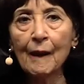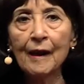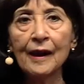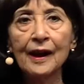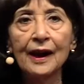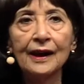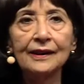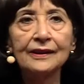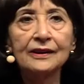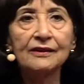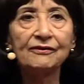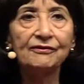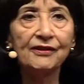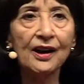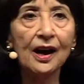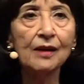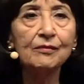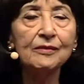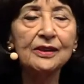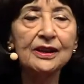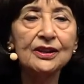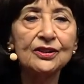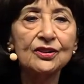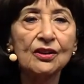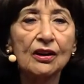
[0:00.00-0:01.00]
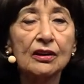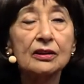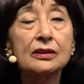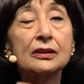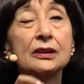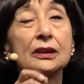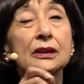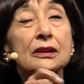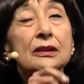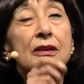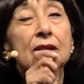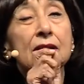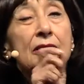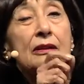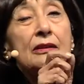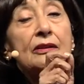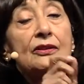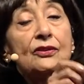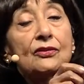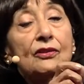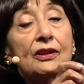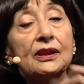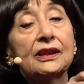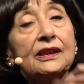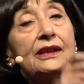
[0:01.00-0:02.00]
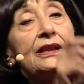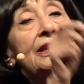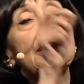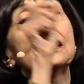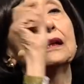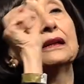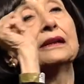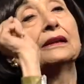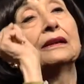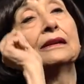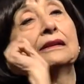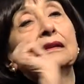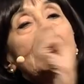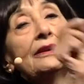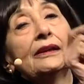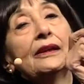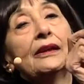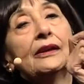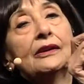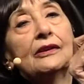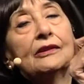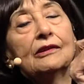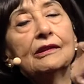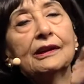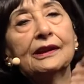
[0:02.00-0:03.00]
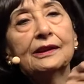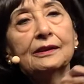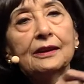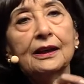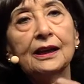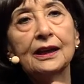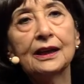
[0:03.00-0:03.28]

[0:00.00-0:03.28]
And the family doctor took a needle, you know, and